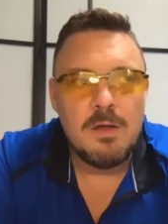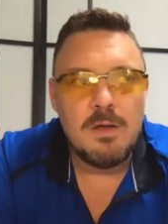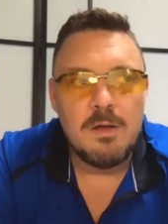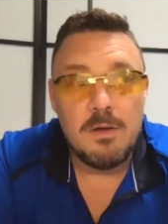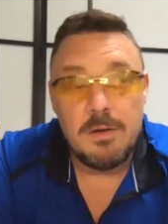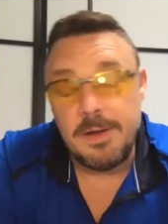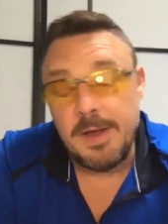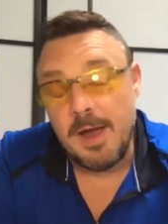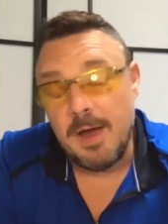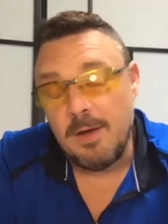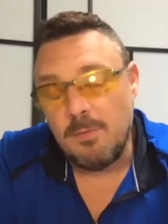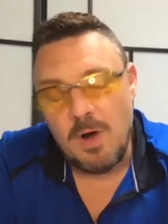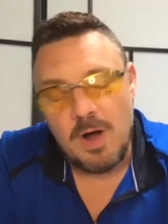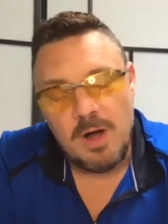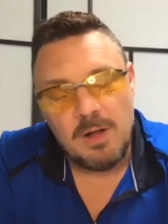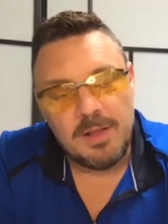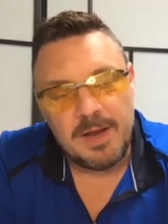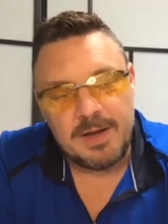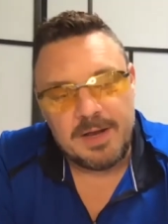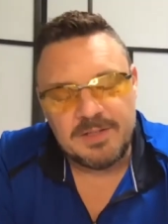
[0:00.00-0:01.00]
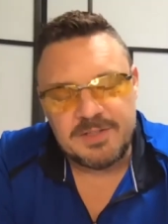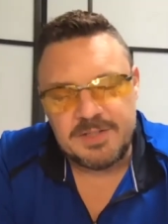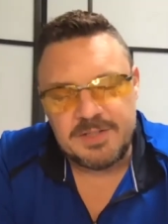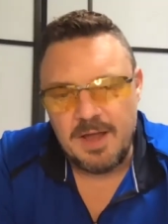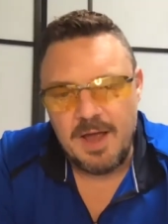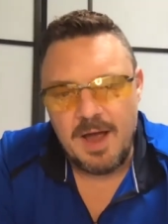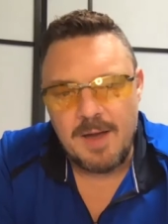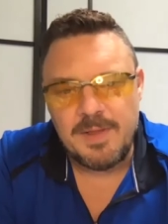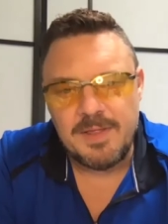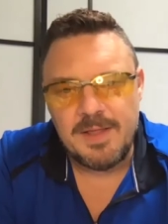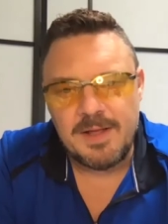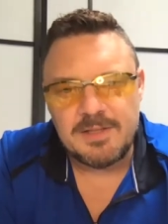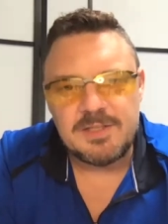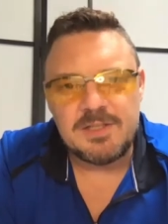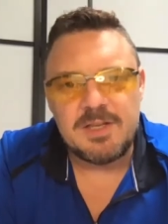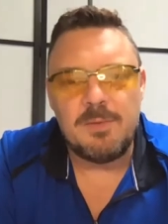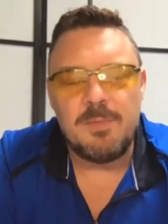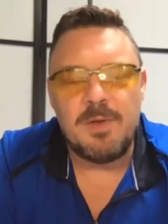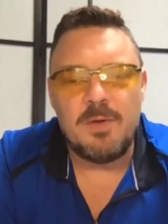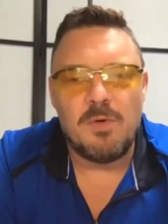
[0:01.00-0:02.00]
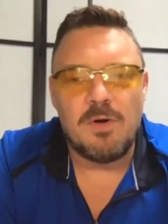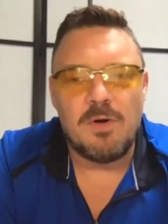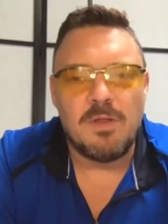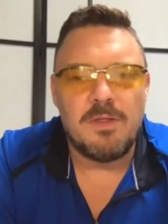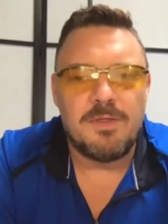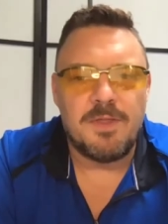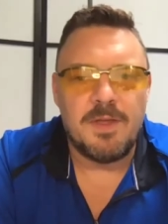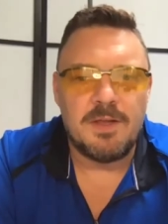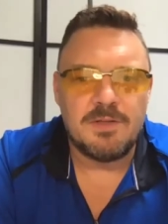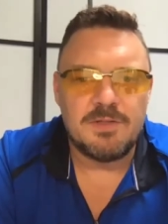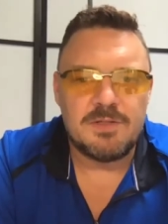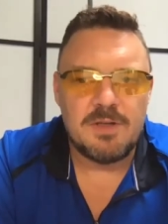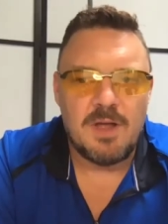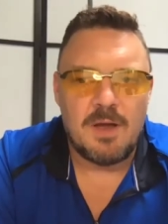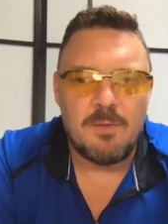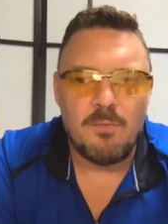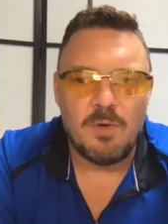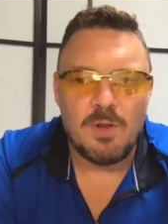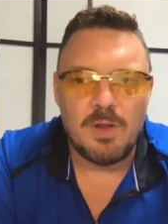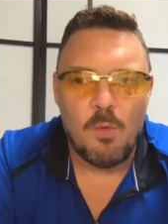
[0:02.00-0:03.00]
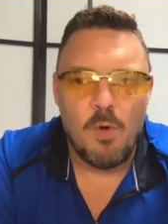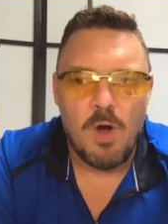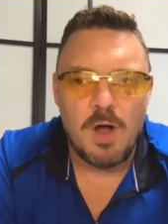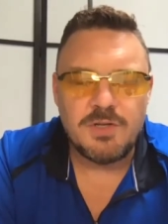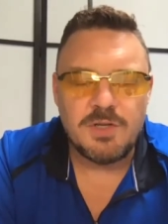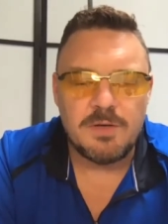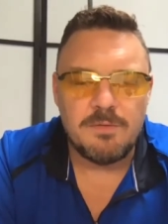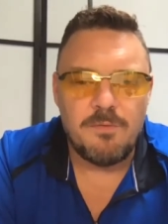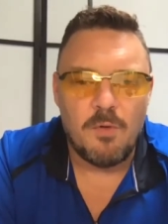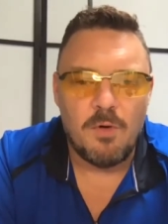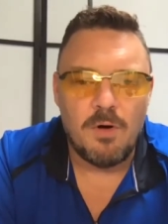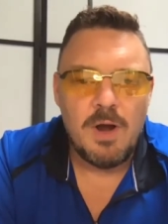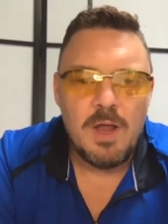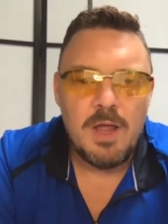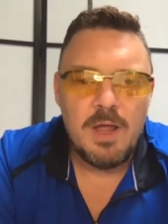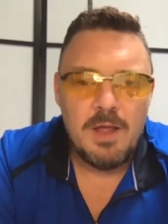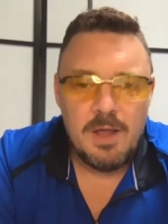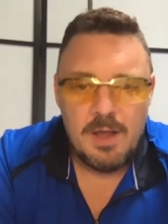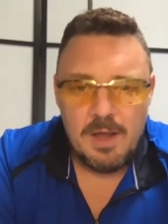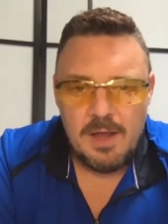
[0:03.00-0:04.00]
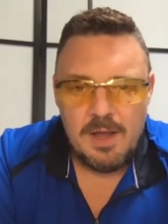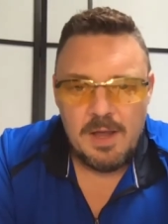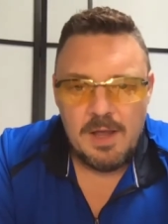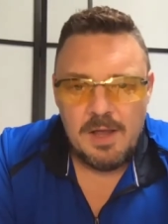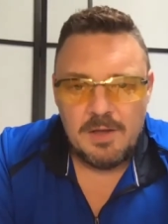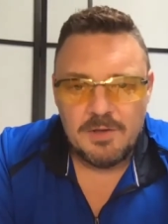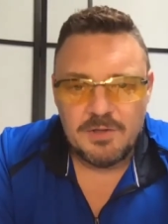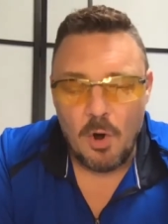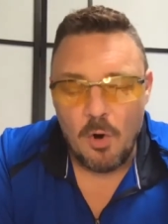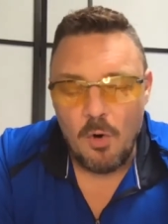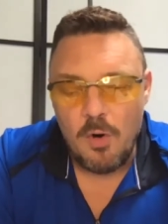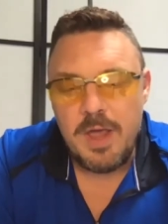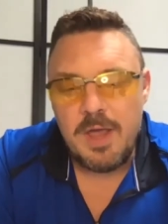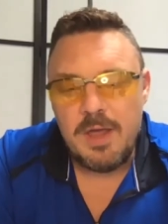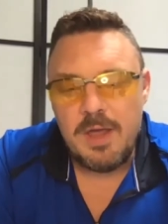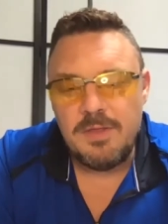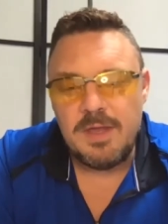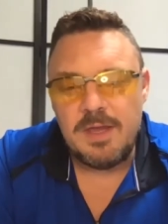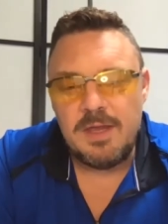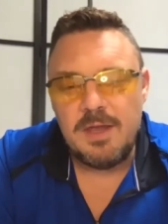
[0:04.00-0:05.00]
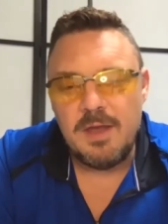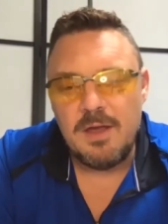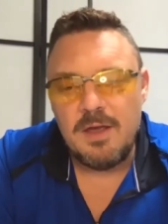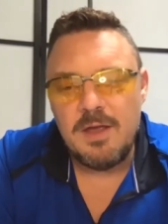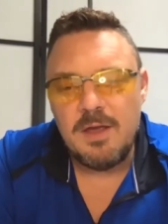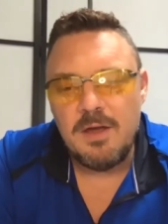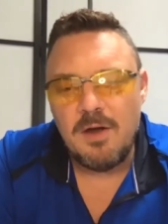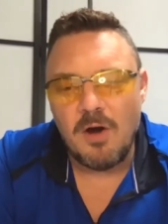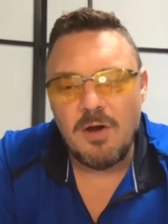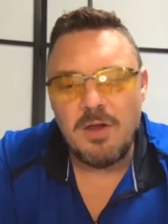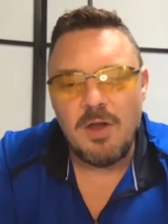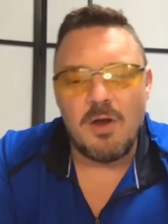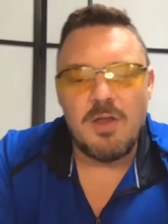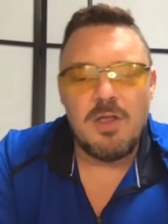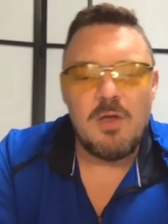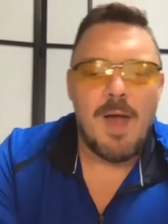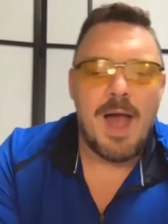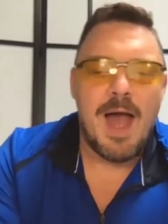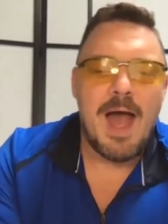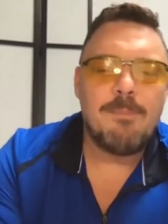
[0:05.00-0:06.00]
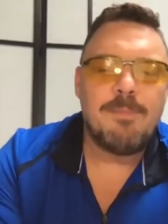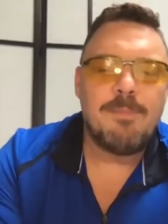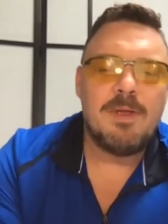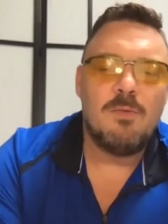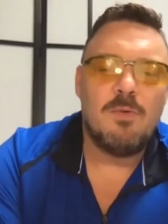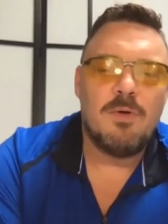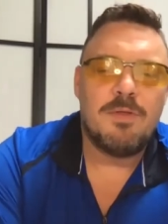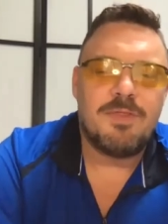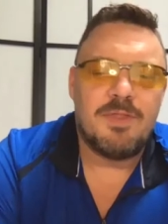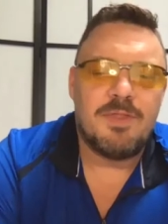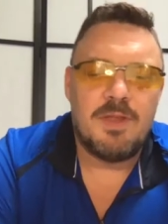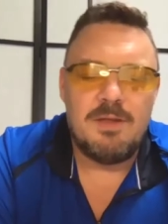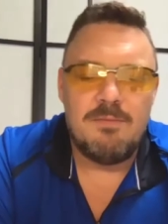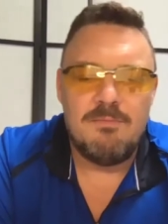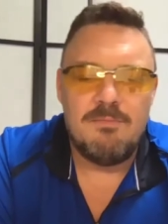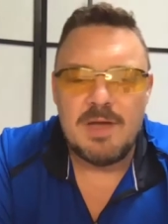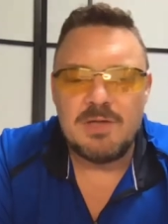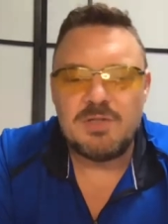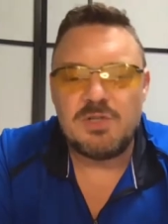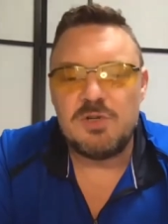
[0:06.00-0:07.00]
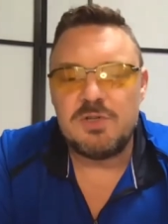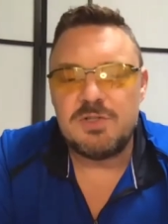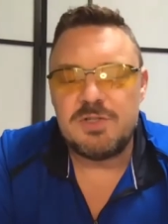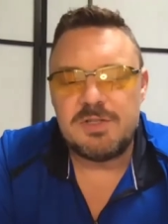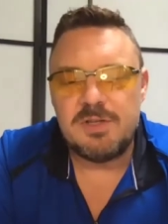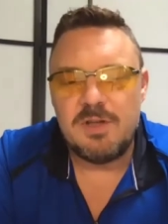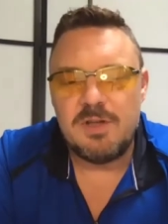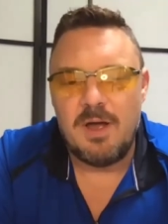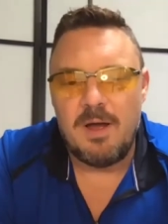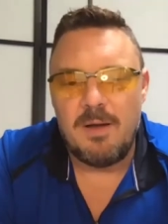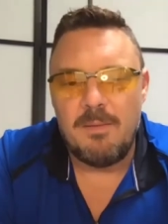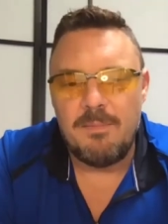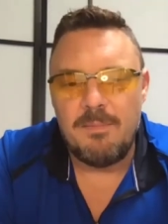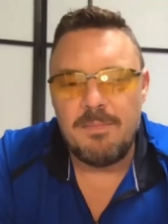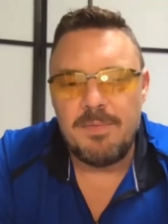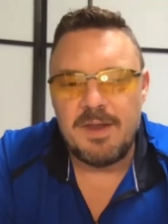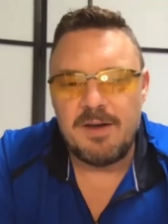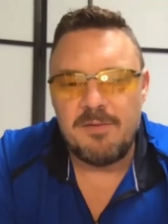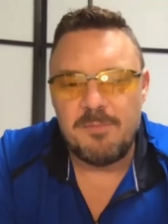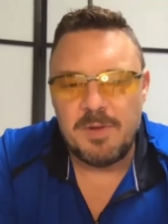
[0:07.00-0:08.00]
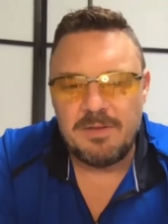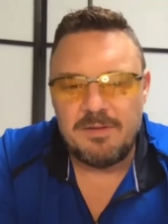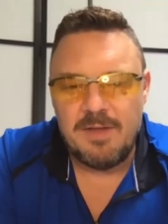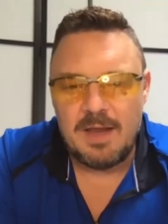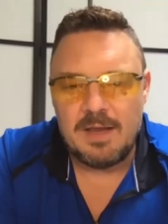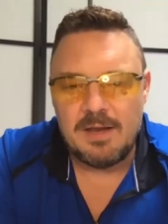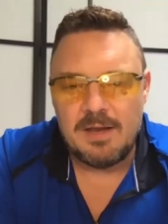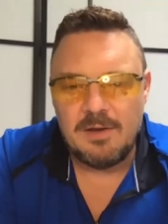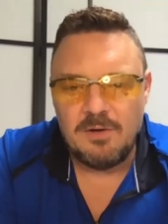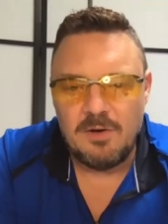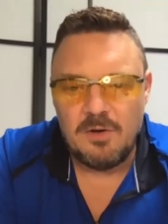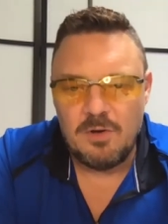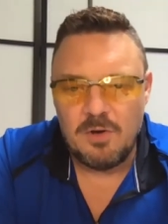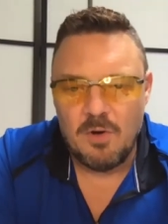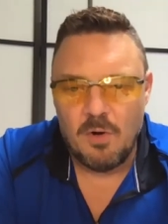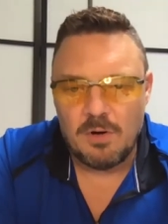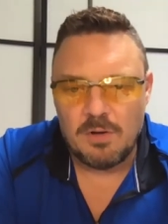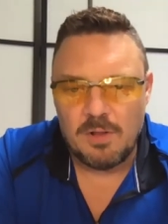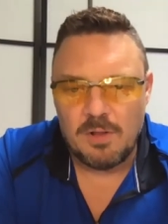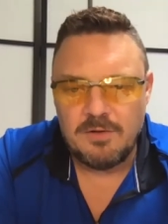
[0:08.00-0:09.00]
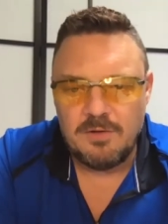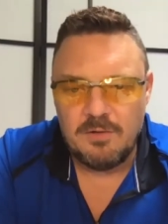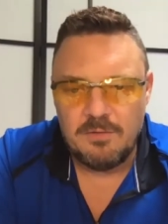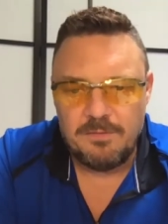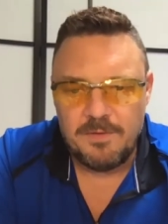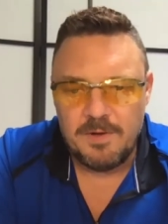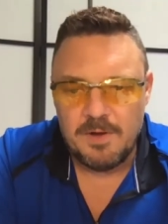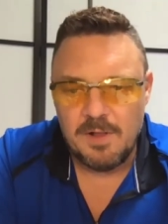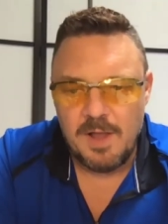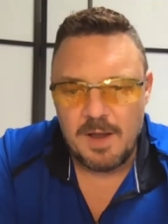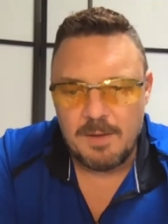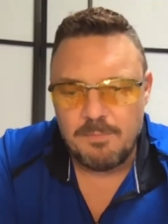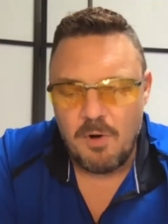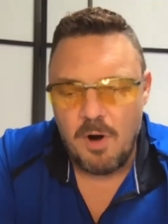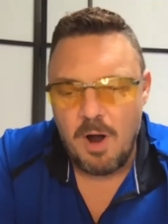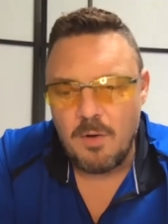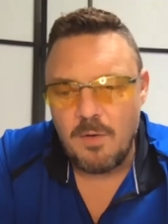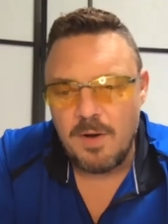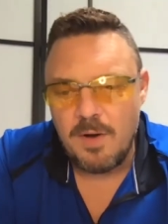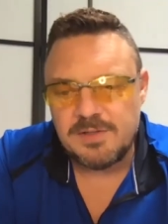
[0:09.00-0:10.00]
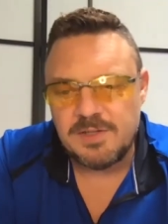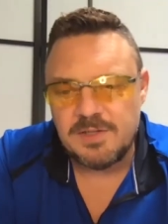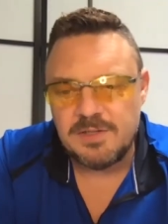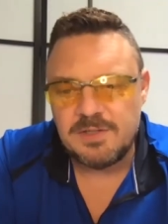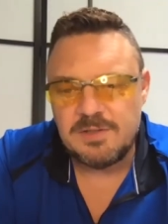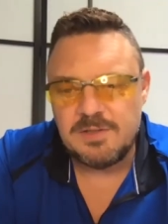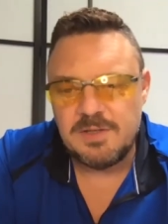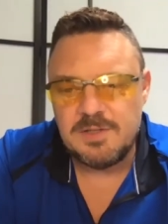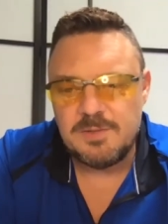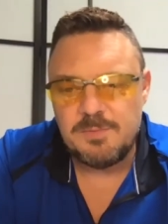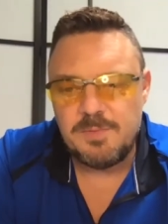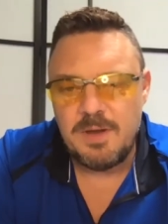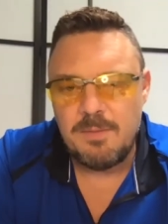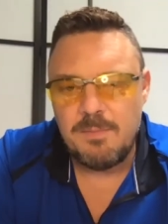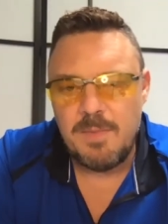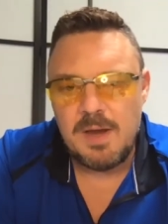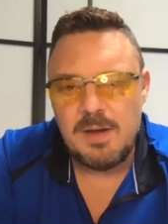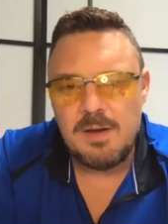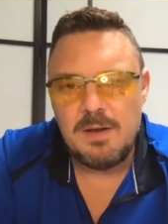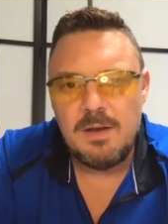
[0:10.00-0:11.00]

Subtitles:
Yeah, well, like I say, I mean, that's going to be one of the things I'm really watching for. So are you happy with the measures that have been taken in New York? Like, do you feel like progress is being made?